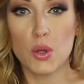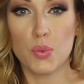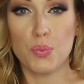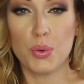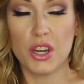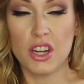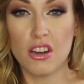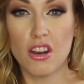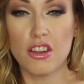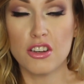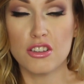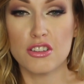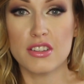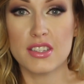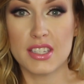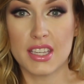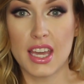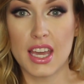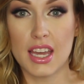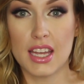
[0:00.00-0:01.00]
you put it on your
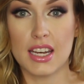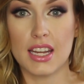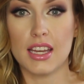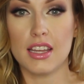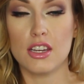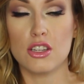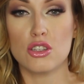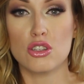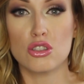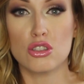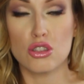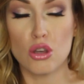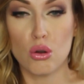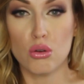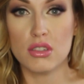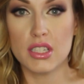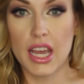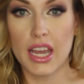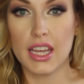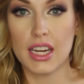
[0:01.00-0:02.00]
skin, it is
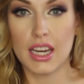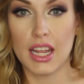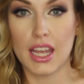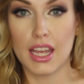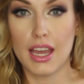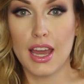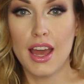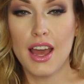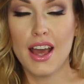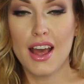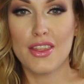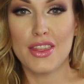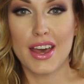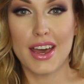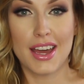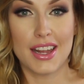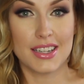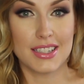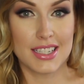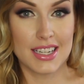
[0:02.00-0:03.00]
so tightening
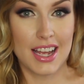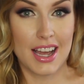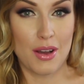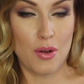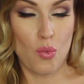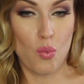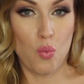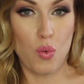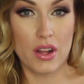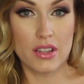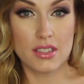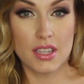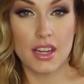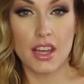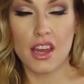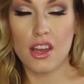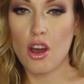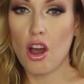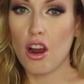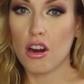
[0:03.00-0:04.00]
that once it
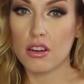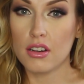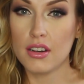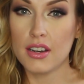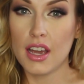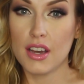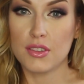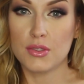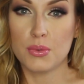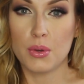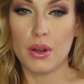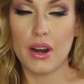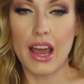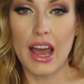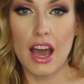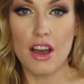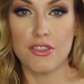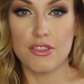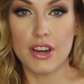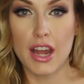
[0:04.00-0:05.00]
had hardened after about
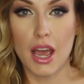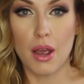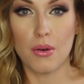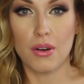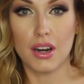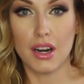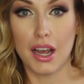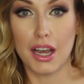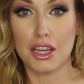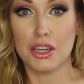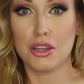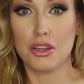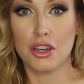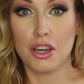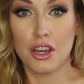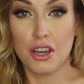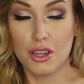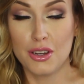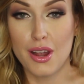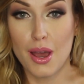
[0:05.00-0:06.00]
half an hour, I
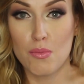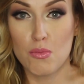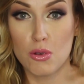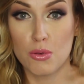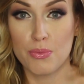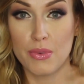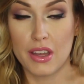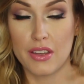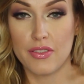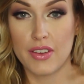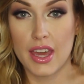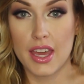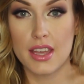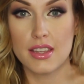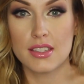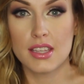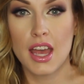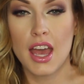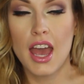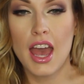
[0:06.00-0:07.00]
could not move my
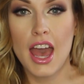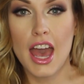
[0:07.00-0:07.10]
face